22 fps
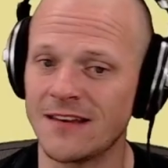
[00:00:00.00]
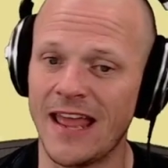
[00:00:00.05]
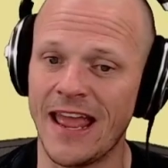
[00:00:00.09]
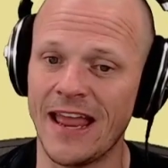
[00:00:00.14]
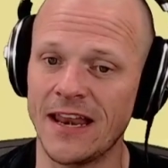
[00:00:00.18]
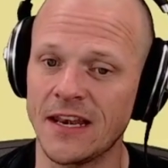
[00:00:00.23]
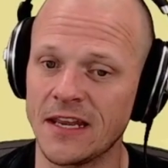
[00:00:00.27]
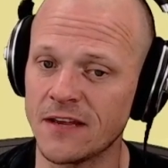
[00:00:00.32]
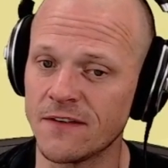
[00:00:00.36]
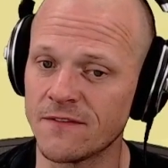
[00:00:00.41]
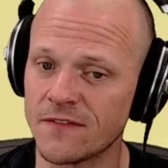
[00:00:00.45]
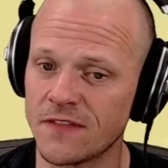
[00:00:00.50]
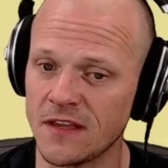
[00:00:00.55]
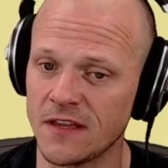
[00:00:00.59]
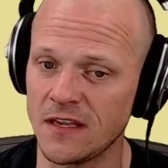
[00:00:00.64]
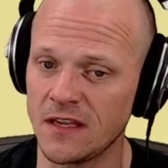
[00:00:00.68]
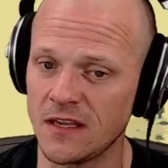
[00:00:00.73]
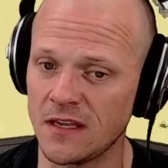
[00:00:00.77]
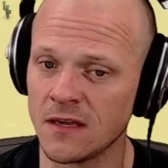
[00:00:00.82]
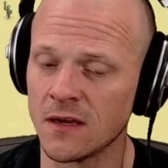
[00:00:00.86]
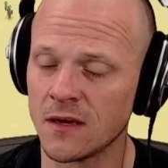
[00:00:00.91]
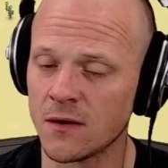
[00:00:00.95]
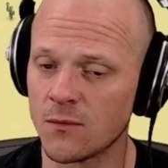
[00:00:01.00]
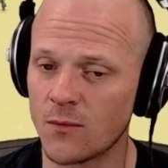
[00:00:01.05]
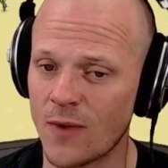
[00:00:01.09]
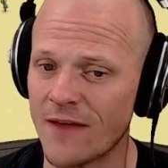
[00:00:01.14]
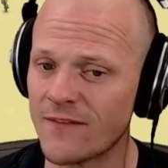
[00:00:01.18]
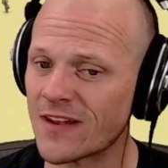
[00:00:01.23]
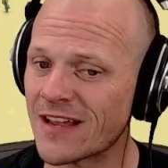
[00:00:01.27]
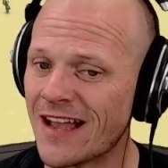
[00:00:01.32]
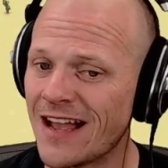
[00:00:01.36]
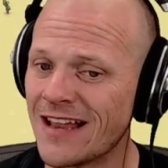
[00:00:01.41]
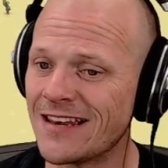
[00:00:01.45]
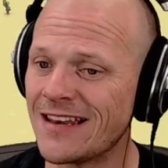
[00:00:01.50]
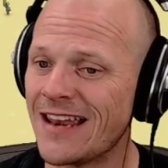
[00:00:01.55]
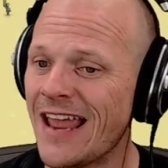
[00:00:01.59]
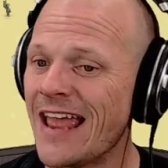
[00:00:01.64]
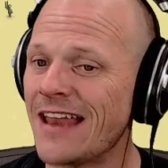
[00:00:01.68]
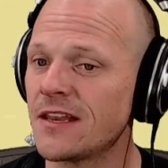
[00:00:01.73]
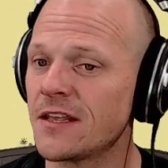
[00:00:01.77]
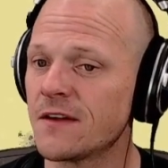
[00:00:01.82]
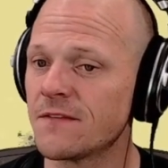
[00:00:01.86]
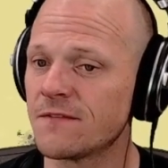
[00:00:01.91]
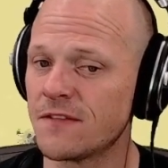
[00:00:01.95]
any of the
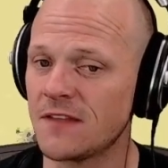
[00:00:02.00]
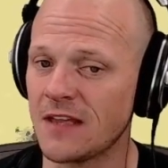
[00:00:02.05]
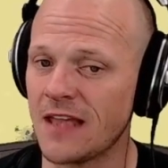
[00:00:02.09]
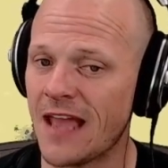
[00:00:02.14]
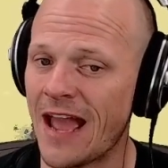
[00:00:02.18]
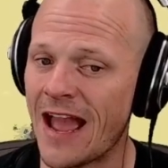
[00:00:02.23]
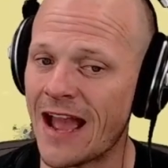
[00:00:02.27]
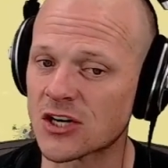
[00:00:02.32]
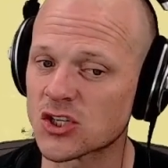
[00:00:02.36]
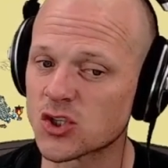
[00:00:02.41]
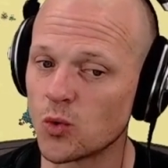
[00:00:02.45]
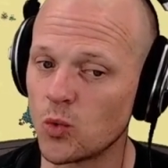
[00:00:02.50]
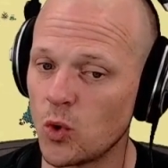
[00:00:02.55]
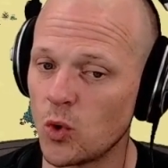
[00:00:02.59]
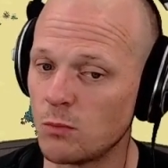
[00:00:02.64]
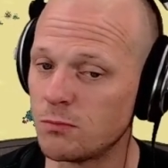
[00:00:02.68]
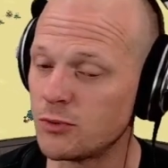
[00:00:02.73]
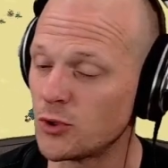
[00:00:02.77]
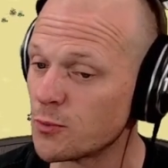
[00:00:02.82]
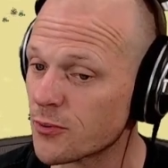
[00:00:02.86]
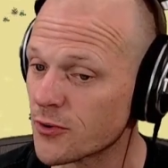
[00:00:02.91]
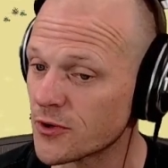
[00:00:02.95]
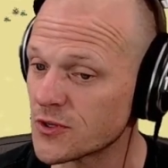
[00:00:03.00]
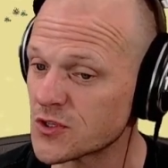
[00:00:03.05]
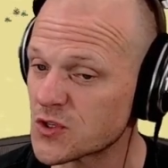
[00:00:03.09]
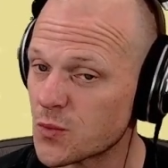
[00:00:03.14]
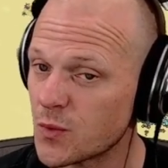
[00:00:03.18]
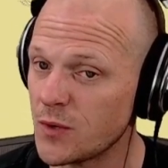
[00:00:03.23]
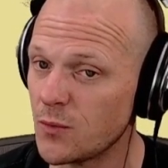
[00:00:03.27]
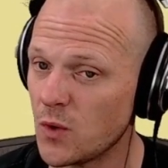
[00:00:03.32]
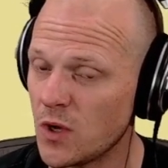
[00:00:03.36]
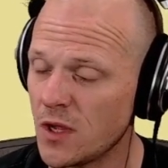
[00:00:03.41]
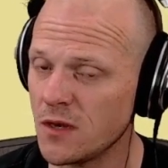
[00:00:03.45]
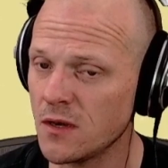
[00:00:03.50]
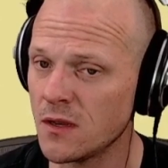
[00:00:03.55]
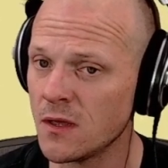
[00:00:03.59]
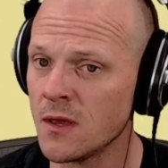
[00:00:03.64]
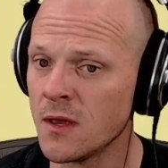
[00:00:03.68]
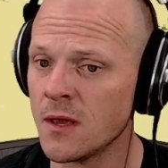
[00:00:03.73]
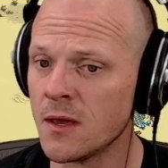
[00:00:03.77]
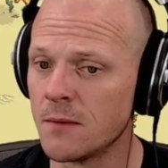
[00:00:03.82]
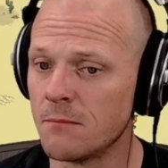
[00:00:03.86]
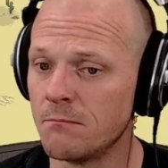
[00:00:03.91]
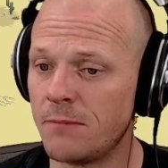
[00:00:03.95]
actual blueprints we want,
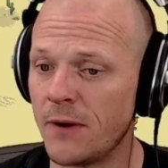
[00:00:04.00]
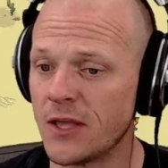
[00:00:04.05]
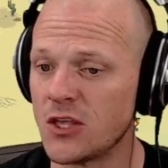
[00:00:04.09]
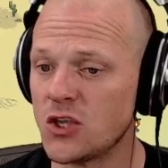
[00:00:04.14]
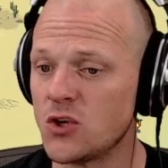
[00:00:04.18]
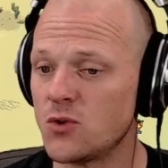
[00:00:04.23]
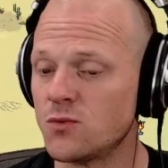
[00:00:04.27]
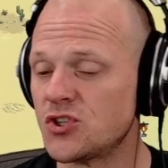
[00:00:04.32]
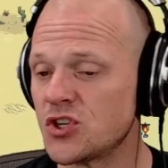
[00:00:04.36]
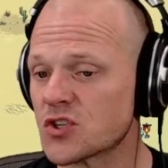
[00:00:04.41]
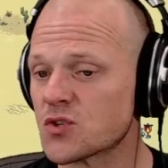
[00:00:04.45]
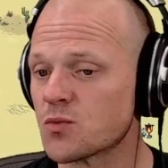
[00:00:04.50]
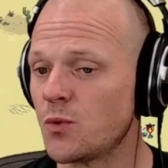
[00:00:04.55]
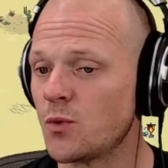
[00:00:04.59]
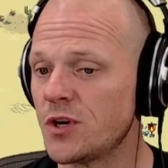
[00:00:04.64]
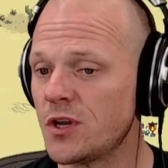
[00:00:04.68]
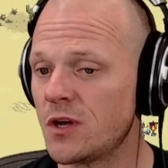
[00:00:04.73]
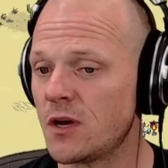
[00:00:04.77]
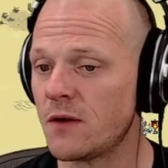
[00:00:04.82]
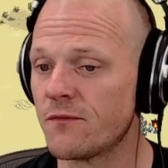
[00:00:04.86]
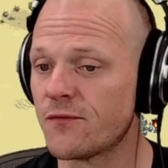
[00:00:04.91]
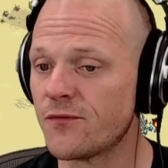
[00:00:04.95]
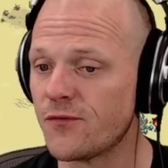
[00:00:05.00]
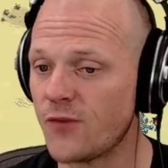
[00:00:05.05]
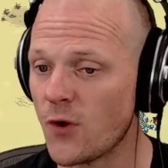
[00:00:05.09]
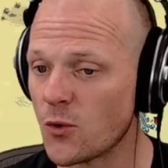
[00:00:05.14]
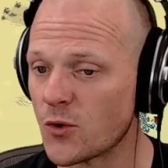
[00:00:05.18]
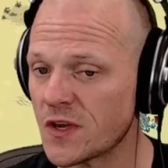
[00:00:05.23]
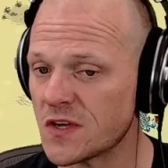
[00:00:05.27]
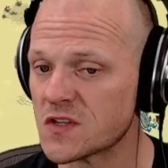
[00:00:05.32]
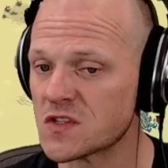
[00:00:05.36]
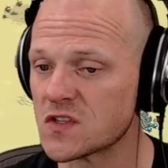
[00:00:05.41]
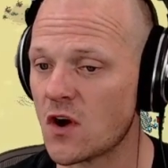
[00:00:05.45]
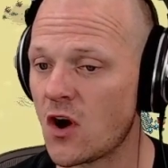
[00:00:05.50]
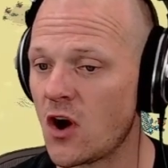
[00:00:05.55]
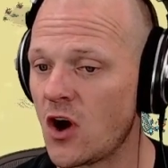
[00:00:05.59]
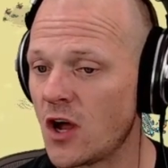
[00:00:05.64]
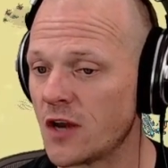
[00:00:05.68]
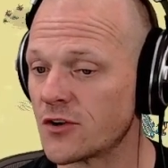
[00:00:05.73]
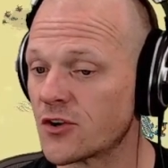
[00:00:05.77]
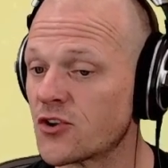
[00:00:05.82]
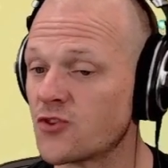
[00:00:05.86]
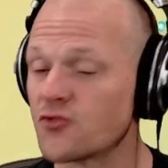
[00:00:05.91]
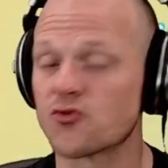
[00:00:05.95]
but you just want to focus
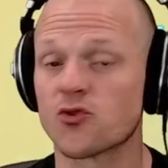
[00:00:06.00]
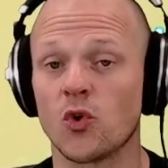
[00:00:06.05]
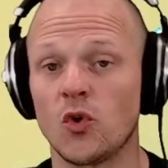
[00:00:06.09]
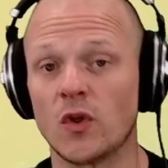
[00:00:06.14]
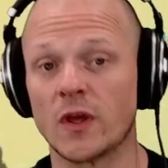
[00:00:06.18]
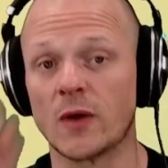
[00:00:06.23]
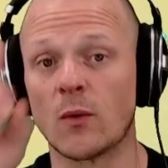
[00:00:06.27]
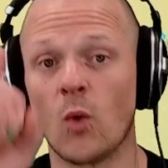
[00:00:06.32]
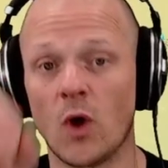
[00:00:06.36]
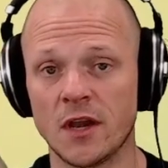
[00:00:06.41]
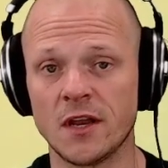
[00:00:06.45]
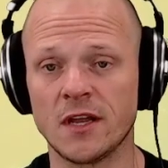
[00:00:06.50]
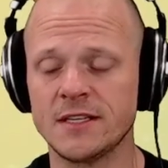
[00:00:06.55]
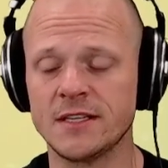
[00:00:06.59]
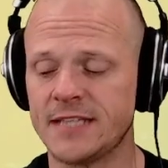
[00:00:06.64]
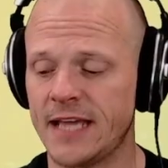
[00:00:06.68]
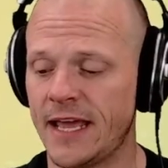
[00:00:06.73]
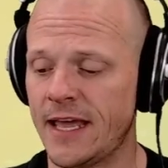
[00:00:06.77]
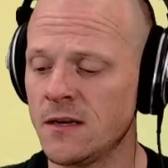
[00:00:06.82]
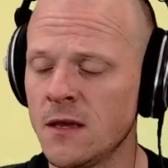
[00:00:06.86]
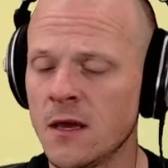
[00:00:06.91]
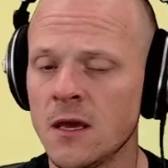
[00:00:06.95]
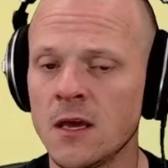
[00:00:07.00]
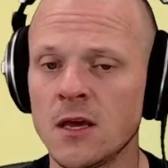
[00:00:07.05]
on controlling one undead.